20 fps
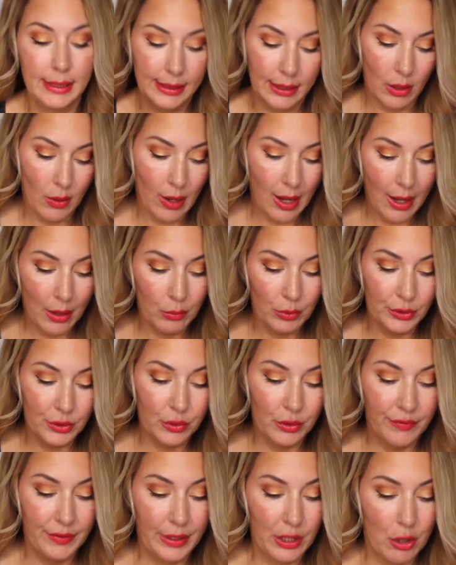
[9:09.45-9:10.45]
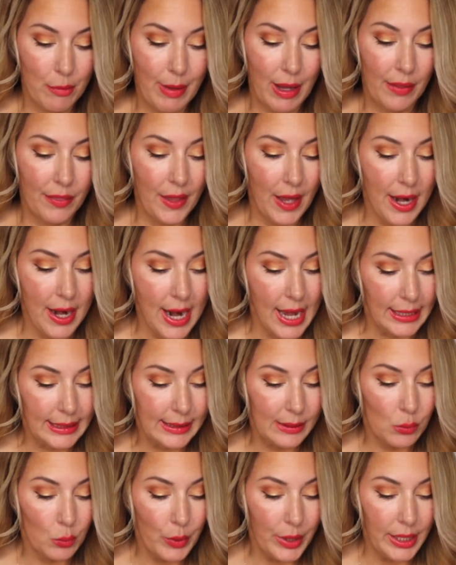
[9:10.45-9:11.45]
So I will do a video about that
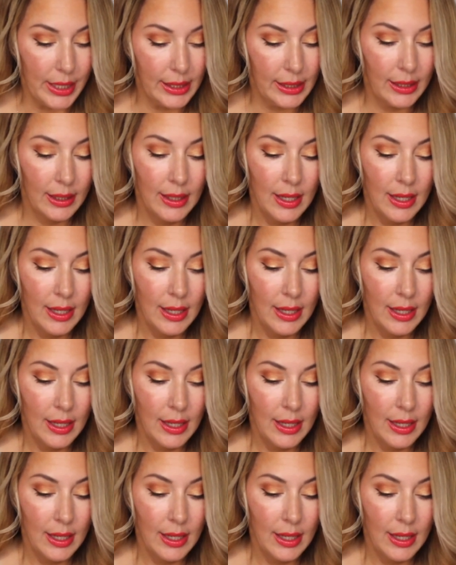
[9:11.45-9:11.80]
next week.